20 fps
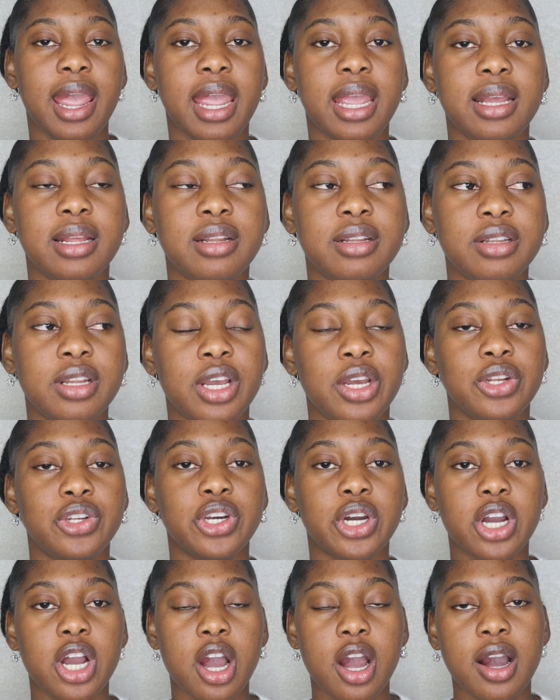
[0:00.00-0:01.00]
and
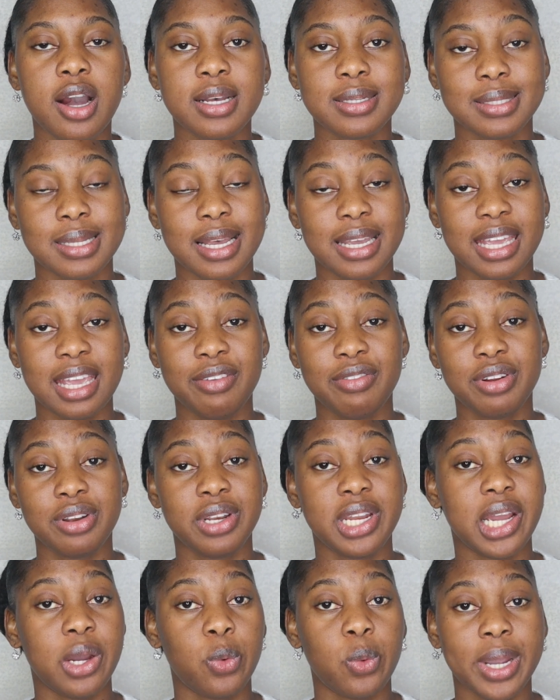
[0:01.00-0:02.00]
the cars are
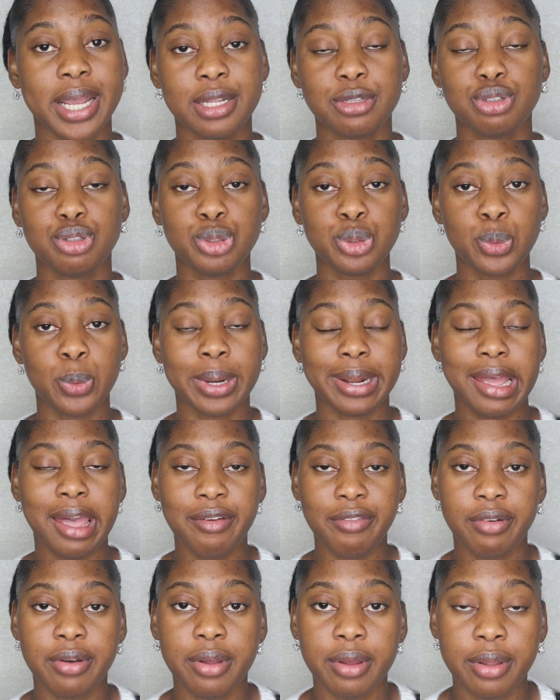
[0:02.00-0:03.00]
given their way to do
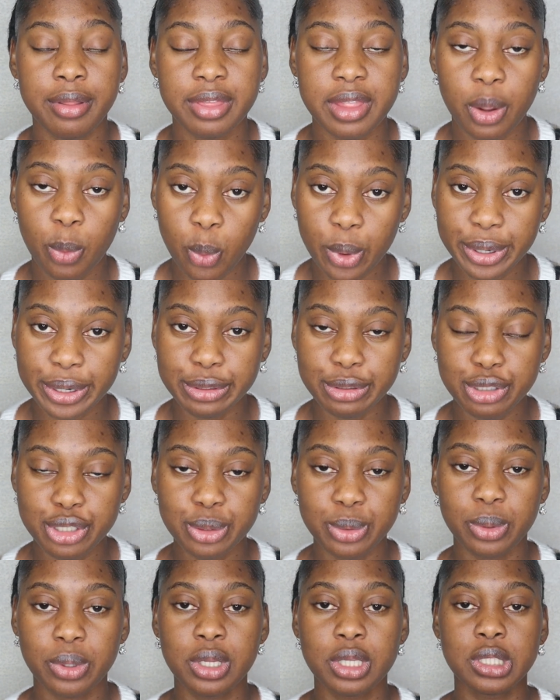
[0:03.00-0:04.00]
whatever they want to
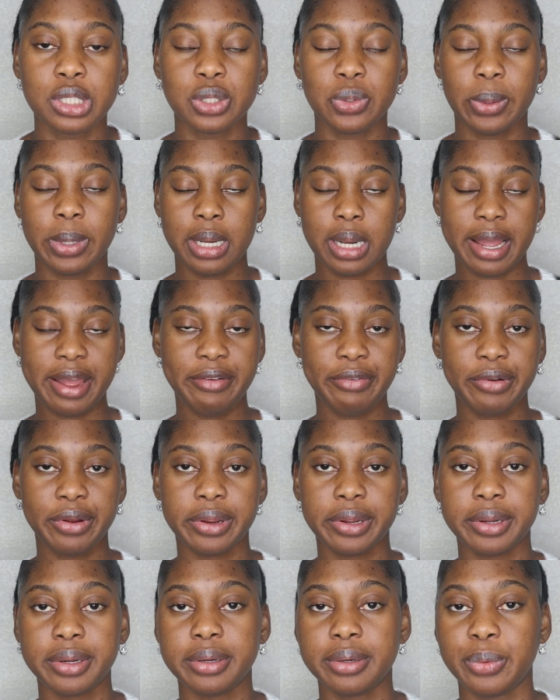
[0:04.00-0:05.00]
do. So in
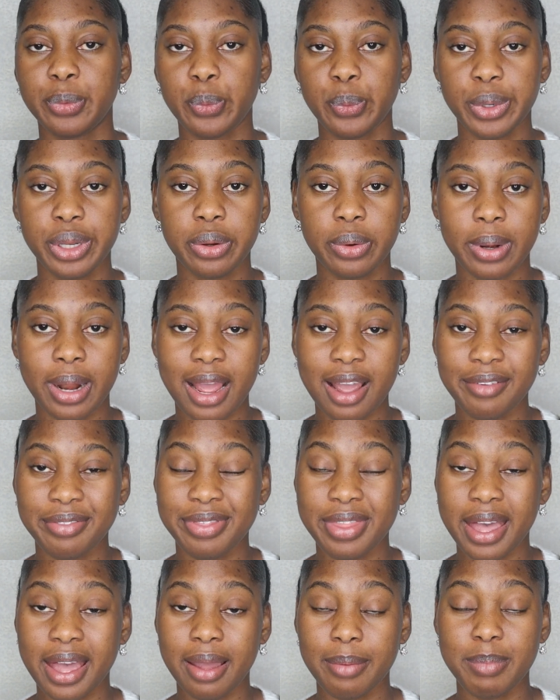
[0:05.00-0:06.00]
Africa, we don't
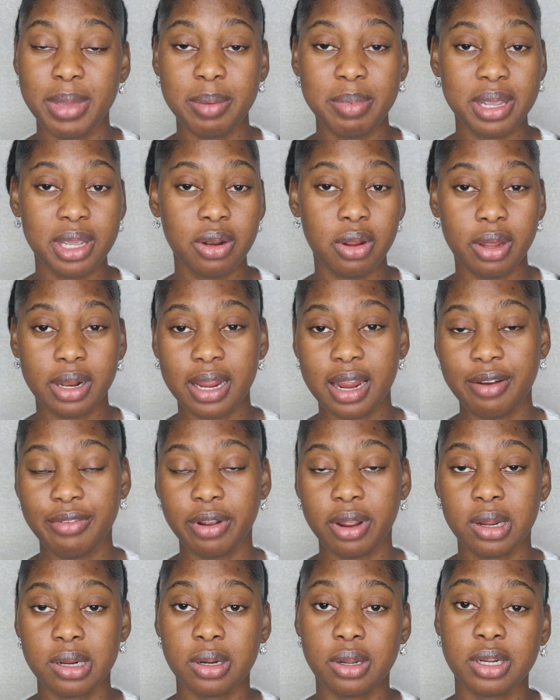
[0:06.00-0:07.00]
have that. Maybe in other
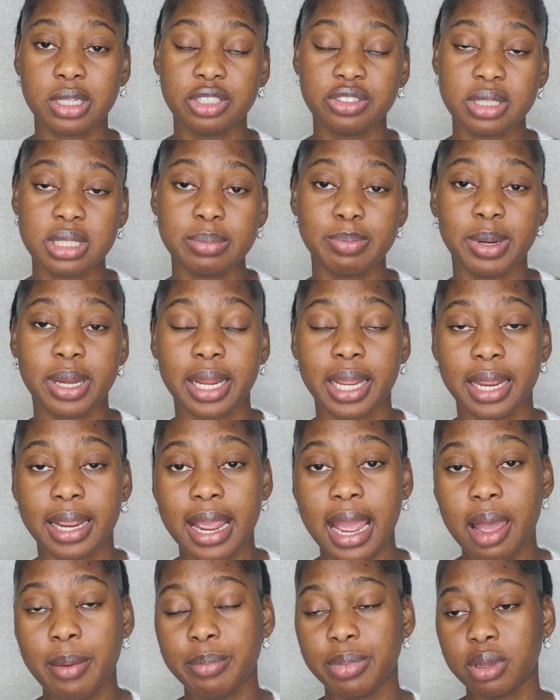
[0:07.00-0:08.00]
African countries, but in
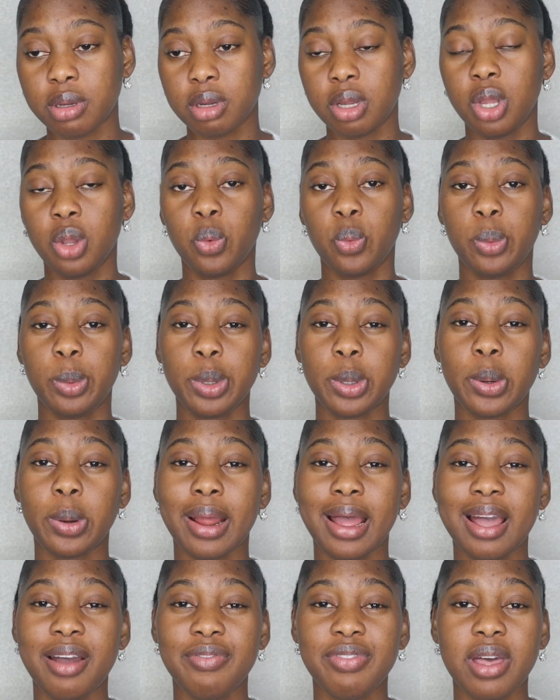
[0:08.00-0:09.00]
Gambia, we
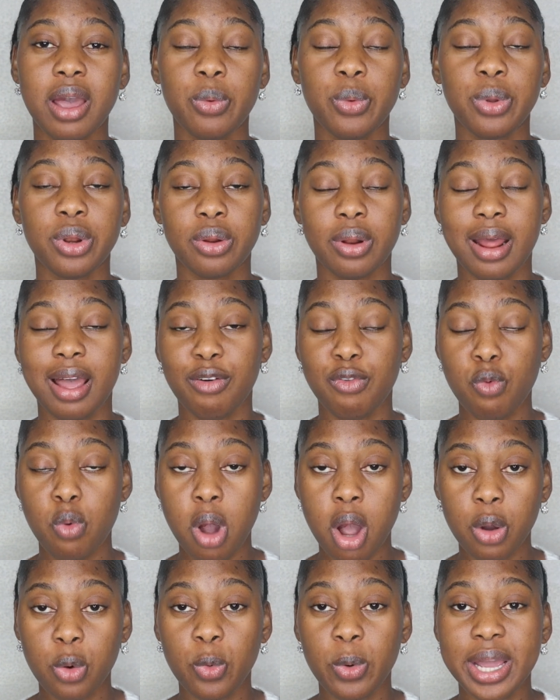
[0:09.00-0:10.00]
don't have that. We don't have
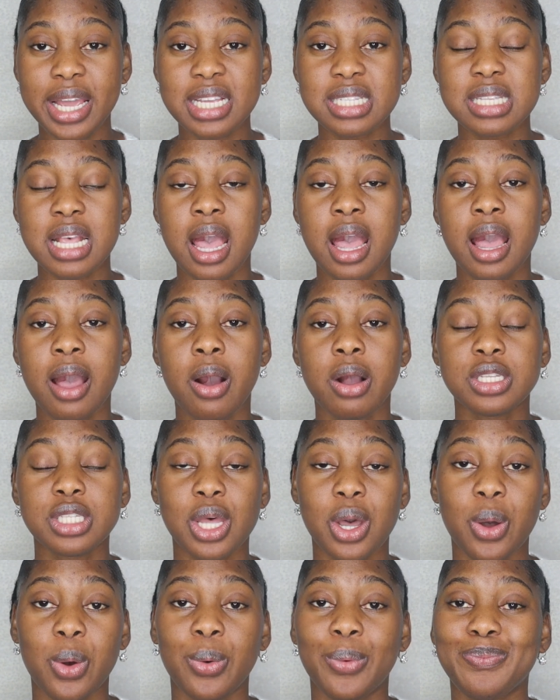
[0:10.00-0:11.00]
walkways.
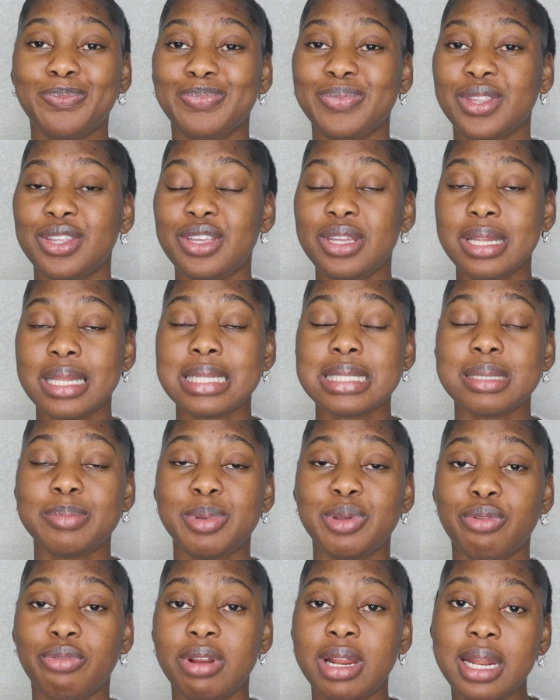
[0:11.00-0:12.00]
So you need to
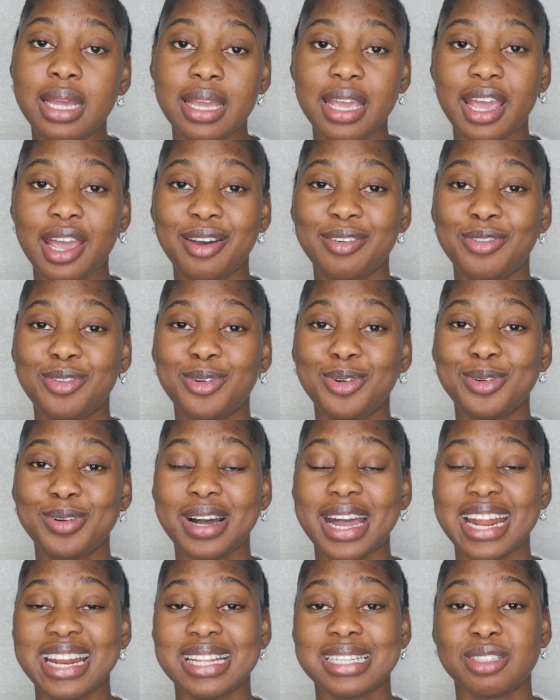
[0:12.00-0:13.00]
be really
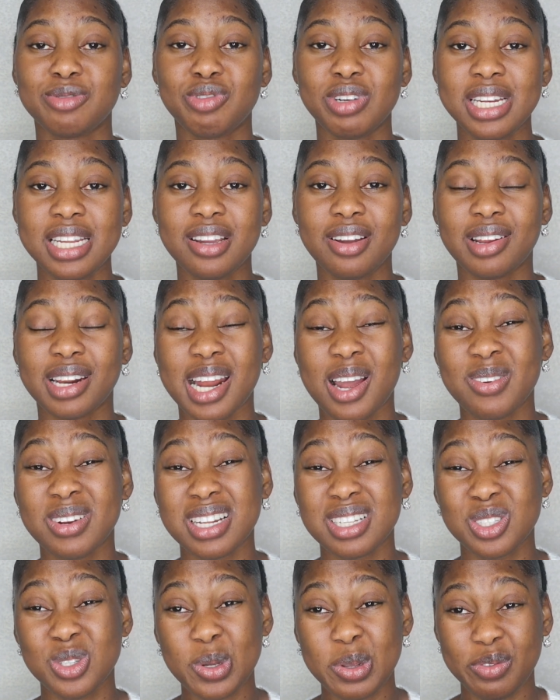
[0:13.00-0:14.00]
careful and it's really
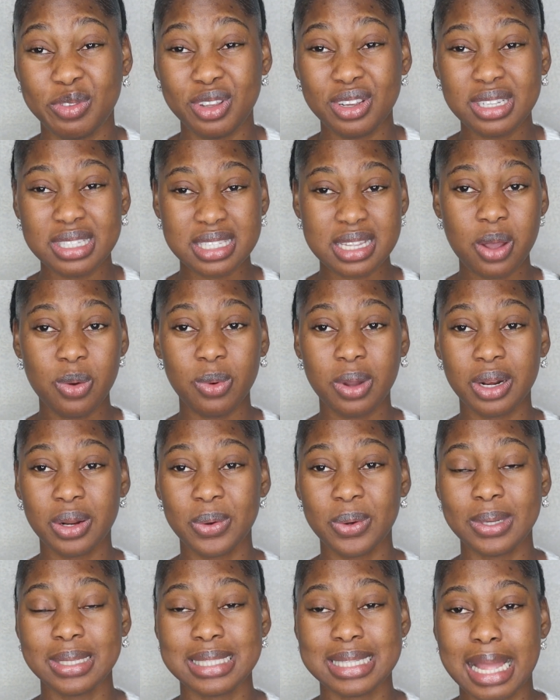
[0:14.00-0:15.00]
crowded. So if you're someone
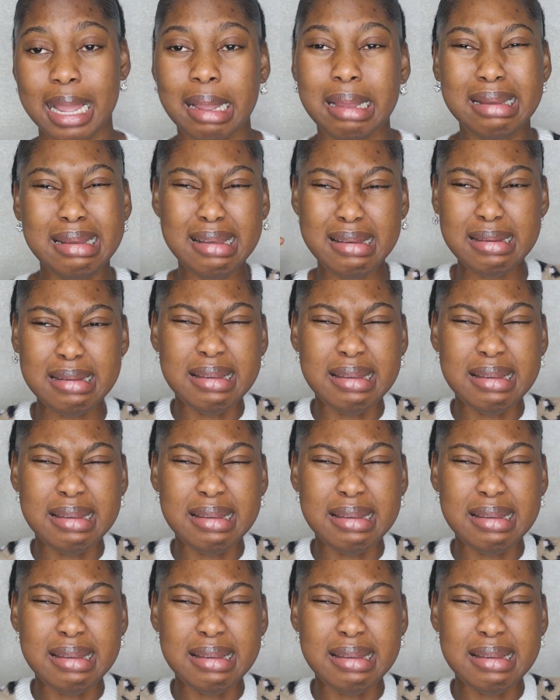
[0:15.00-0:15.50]
who is like,